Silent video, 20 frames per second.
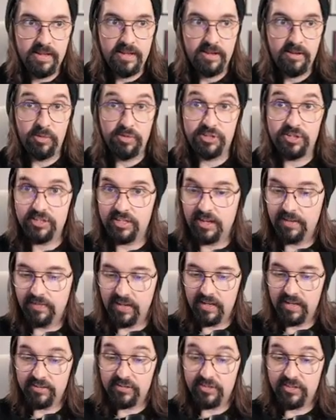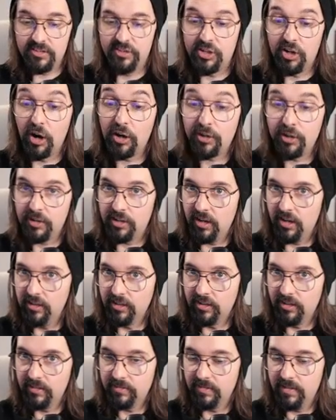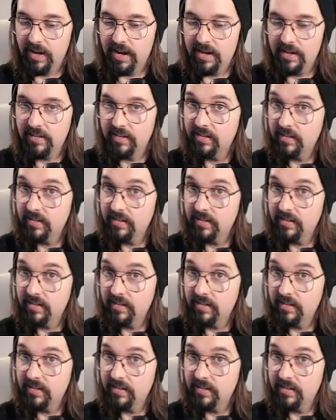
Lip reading: which is giving us the darker color, right?